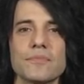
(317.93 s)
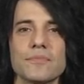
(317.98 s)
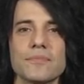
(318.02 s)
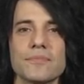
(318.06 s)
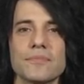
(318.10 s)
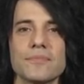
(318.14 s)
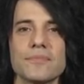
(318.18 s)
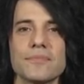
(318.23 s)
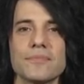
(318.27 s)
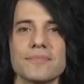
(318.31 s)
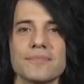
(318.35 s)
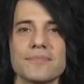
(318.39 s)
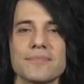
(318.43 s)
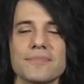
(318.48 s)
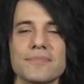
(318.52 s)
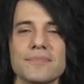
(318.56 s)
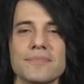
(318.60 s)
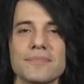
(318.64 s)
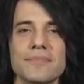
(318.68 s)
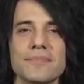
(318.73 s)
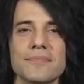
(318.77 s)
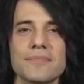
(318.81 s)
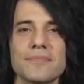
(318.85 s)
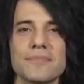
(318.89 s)

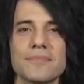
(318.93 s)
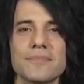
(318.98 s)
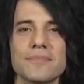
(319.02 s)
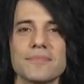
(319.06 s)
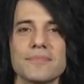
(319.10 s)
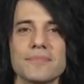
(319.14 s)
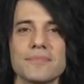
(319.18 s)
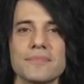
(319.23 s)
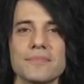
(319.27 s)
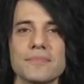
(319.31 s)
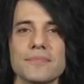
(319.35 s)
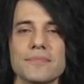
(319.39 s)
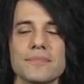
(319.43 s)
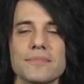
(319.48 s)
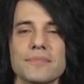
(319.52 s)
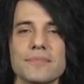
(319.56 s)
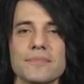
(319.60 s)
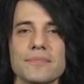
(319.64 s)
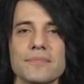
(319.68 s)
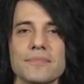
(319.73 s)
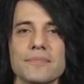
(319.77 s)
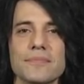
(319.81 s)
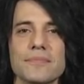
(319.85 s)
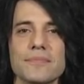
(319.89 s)

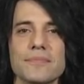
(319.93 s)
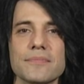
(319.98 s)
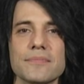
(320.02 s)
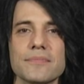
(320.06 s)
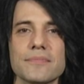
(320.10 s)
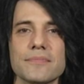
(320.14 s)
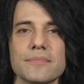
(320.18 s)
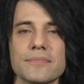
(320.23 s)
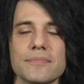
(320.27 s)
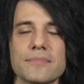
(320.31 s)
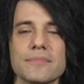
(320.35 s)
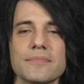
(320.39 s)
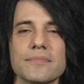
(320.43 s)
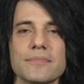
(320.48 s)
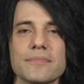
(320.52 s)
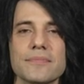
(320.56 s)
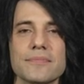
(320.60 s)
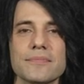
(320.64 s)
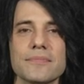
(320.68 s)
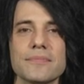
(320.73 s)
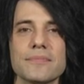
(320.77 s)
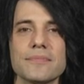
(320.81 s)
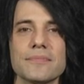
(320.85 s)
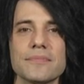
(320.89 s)

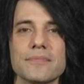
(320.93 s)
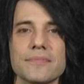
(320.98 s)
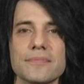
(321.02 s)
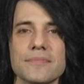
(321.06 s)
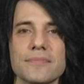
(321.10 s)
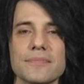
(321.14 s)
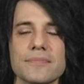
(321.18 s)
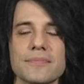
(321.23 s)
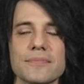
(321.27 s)
No words are spoken by the person on screen.